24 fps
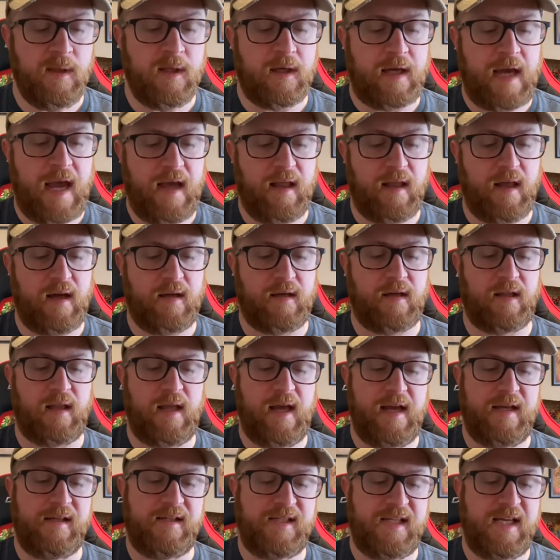kaolin
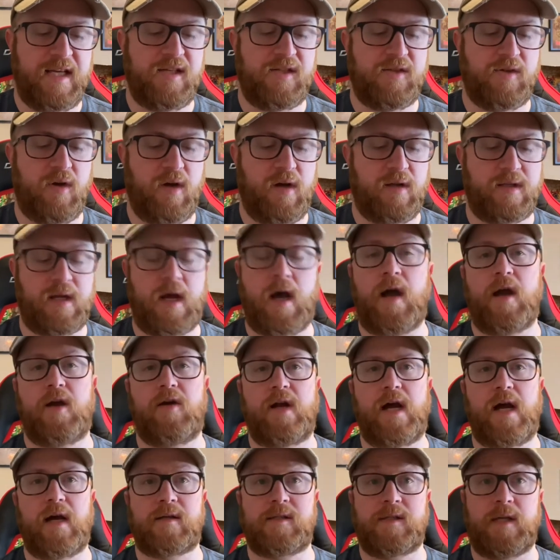clay, sea salt, iron
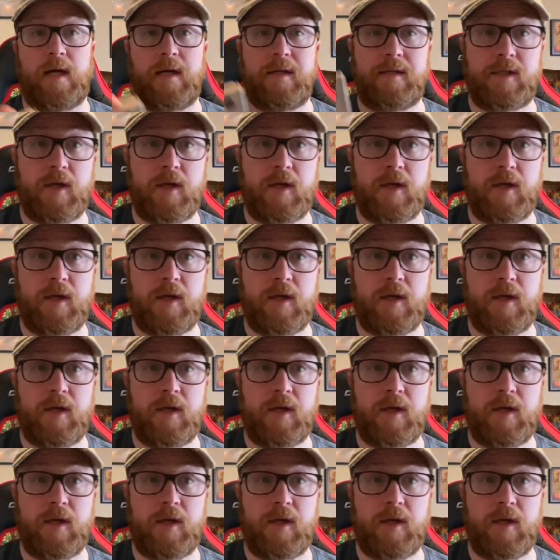oxide.